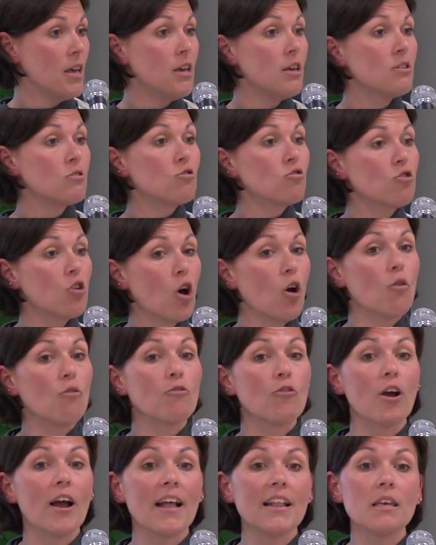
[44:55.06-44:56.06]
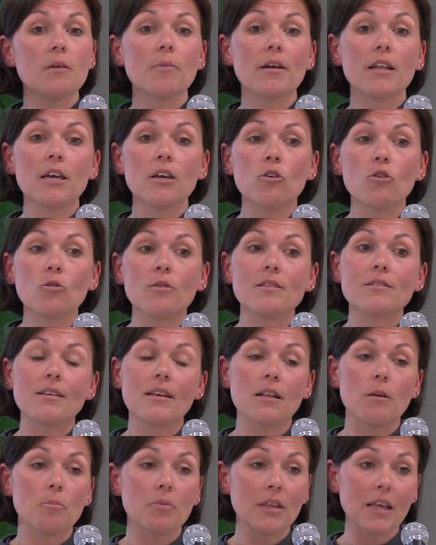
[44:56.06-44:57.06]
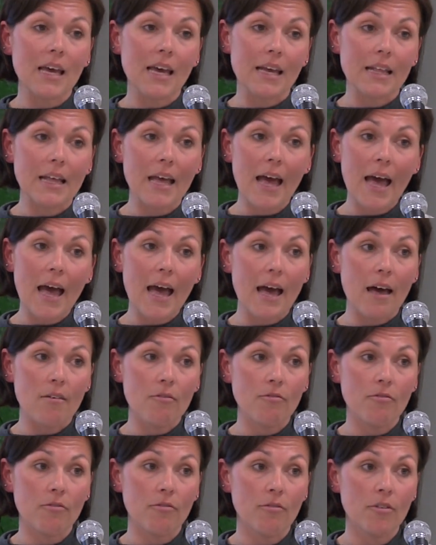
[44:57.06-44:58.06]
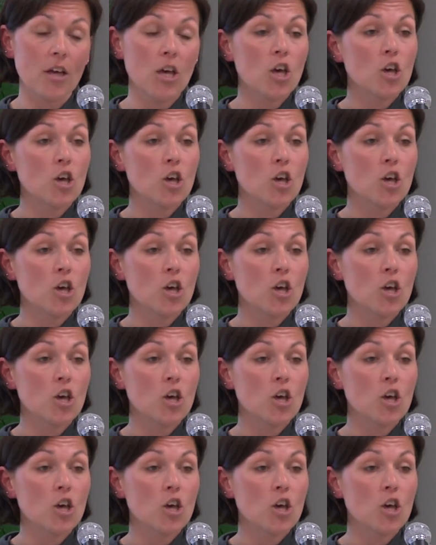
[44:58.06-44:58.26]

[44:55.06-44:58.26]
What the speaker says: So for anybody who is in a Plan F,